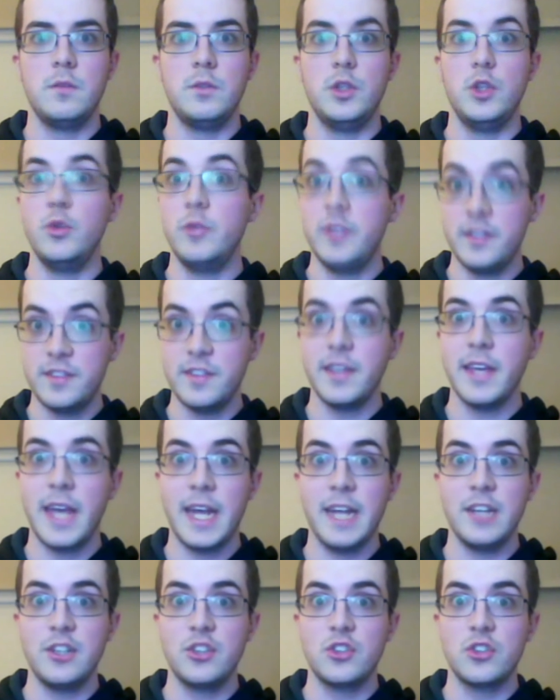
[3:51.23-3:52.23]
you
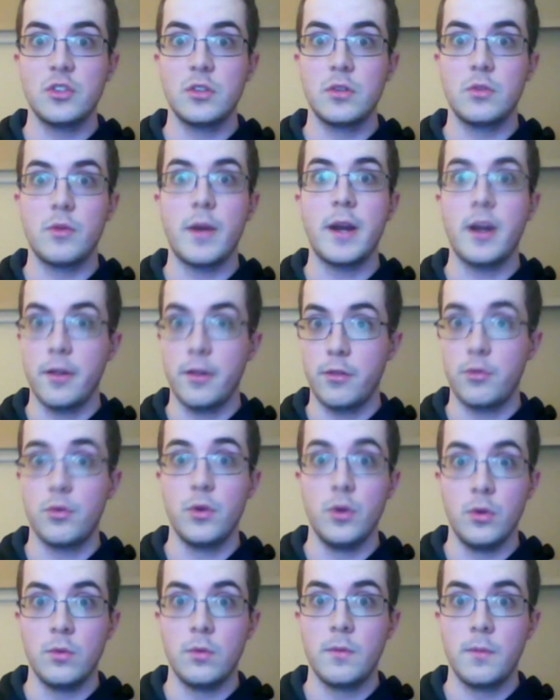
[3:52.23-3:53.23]
disengage right on
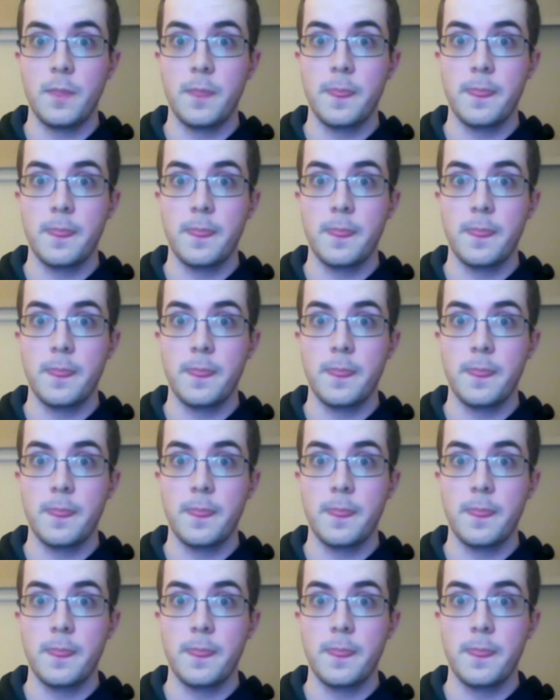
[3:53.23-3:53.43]
through,